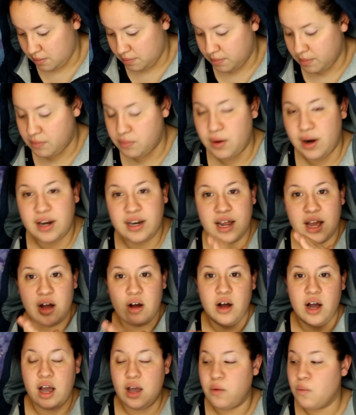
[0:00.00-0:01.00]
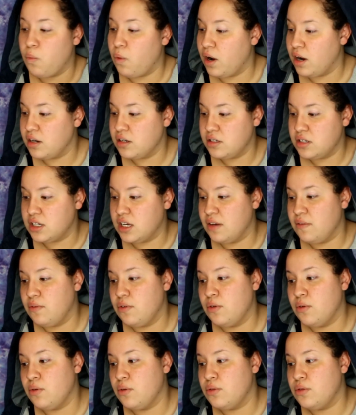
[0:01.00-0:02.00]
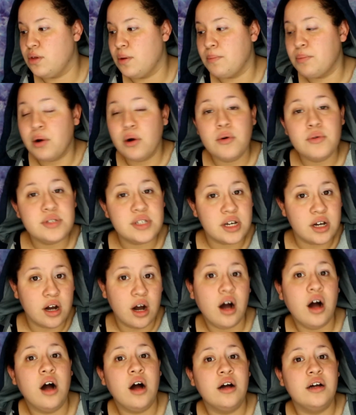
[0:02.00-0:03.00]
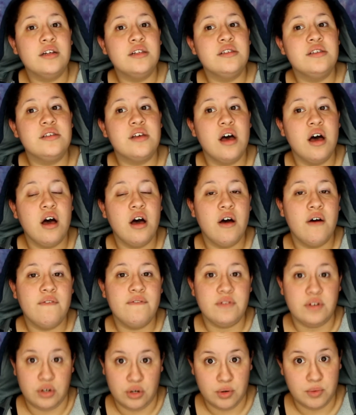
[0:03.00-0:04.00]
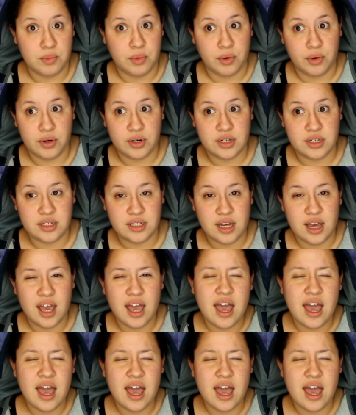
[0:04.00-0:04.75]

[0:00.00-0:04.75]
Right now I want to give you the pros and cons of newborns,